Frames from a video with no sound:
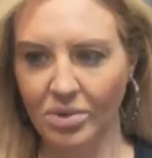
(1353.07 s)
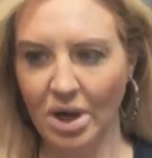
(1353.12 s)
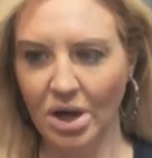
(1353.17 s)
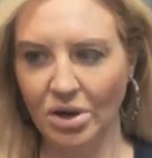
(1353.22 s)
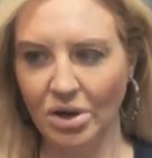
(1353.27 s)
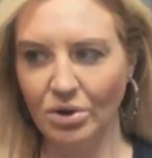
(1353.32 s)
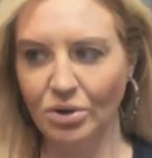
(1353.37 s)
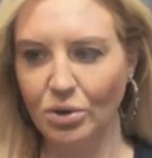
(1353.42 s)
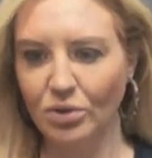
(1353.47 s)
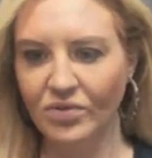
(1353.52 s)

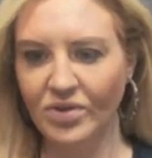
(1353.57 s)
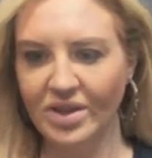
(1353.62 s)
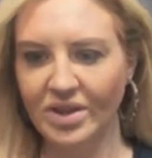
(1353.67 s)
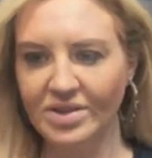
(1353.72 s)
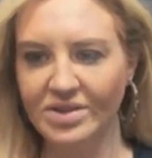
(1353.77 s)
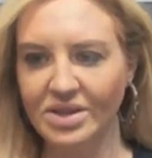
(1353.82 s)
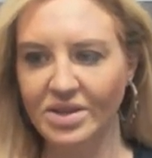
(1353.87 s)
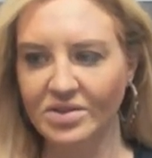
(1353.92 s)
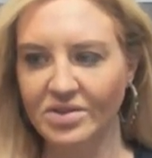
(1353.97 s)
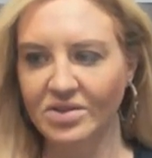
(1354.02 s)
don't know if
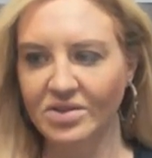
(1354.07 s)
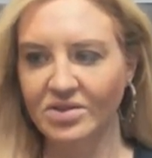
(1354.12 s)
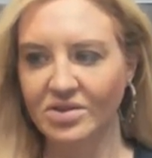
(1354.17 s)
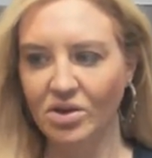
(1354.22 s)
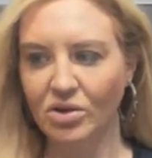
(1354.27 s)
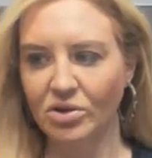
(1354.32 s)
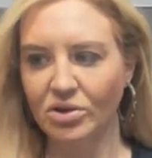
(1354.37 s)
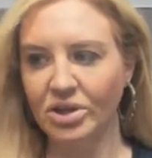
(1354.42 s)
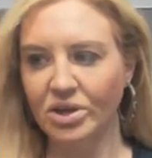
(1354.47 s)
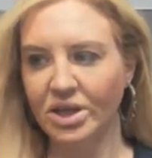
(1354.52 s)
that's
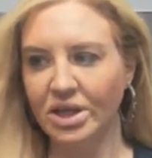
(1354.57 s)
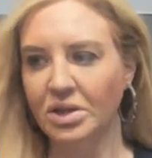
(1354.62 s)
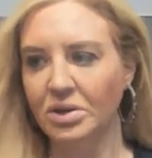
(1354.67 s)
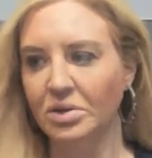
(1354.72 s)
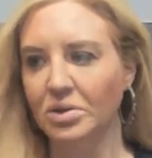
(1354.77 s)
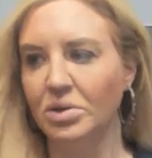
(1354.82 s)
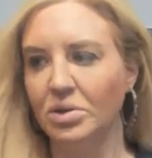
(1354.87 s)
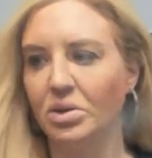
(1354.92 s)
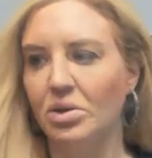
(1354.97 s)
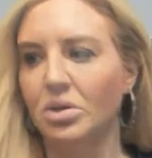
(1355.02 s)
necessarily
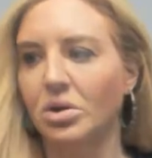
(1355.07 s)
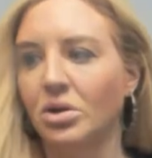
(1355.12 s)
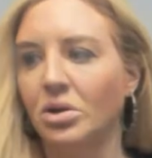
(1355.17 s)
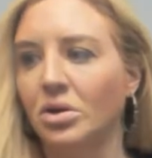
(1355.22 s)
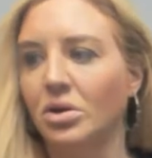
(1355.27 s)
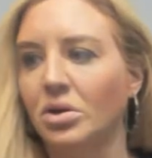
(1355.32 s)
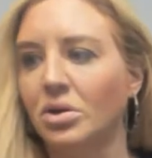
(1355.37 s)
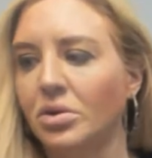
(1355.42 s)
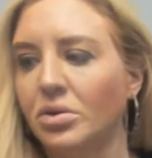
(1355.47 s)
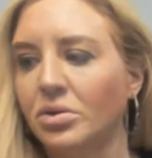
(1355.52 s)

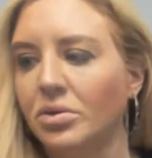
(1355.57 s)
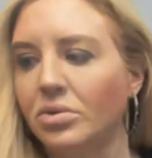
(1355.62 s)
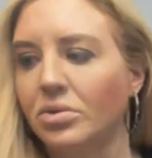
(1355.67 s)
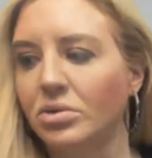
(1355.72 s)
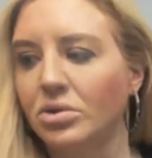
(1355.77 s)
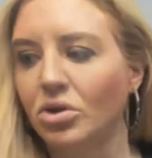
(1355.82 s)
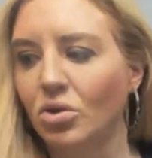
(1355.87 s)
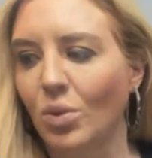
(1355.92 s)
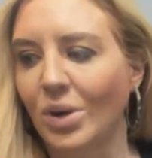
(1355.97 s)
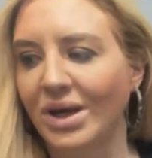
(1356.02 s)

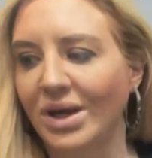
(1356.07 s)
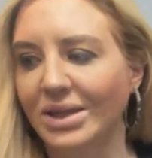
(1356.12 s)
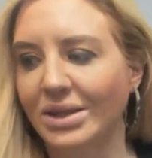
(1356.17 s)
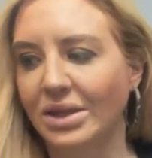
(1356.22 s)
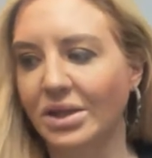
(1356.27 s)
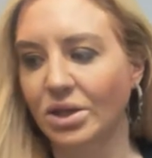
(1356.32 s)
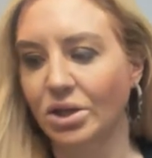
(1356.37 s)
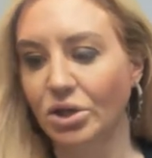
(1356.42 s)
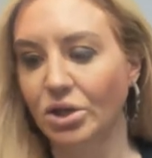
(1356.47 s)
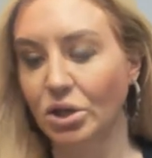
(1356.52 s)
the right
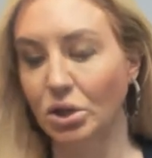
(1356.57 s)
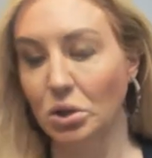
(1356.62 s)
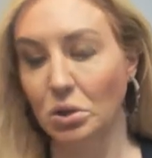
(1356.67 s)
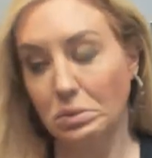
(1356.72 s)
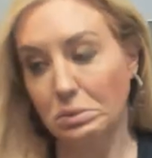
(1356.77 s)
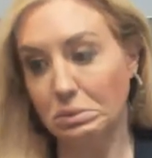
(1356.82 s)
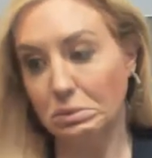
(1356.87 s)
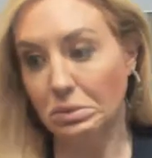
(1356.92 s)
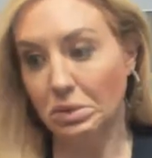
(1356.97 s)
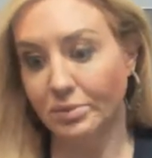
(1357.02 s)
thing to
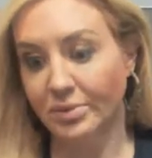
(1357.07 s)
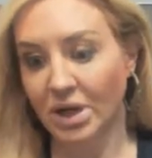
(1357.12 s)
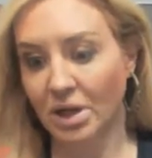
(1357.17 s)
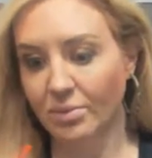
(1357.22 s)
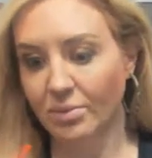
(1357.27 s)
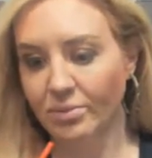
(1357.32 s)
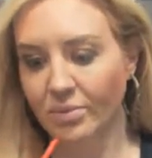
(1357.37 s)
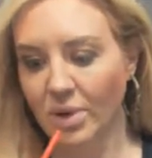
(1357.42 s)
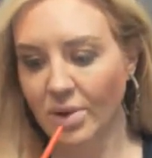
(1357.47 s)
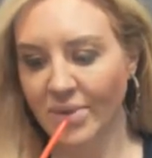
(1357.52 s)
do. I mean,
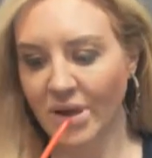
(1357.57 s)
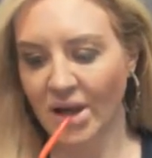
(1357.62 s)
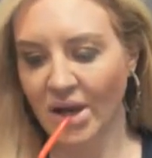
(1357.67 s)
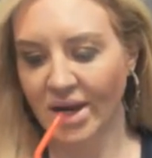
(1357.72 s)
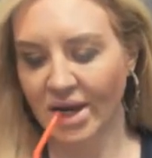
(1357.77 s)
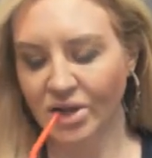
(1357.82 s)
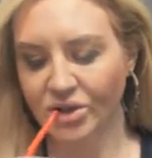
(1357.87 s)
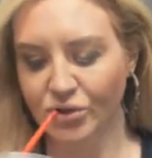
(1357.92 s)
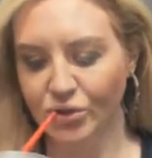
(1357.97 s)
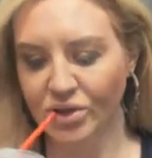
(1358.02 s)
I'm, I'm not
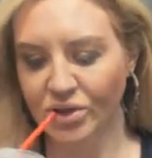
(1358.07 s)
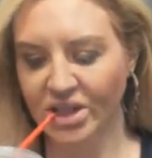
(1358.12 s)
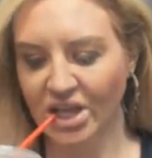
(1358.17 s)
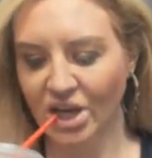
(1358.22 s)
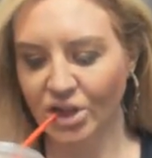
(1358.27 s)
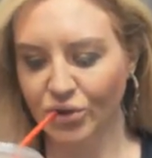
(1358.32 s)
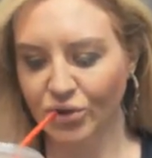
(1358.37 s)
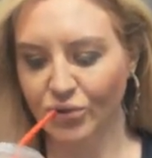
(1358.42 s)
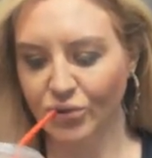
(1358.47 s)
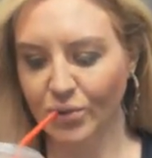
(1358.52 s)
answering that
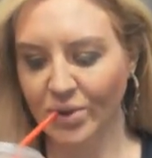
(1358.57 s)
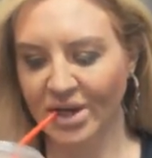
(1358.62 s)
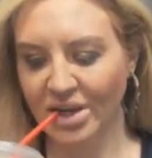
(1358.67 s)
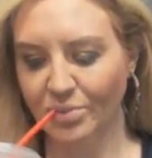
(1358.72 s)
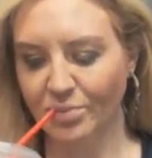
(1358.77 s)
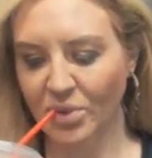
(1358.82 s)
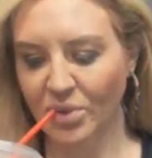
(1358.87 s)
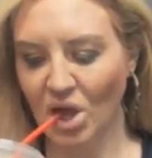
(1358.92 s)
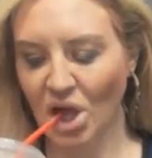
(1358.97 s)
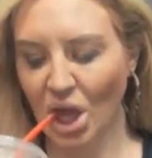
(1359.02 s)
in this
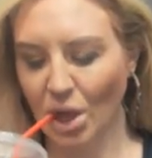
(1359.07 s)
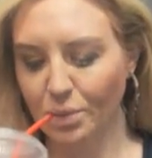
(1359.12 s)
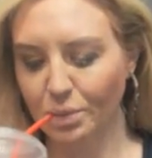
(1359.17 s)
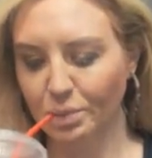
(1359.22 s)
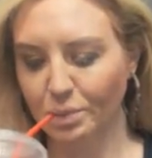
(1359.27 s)
reading, but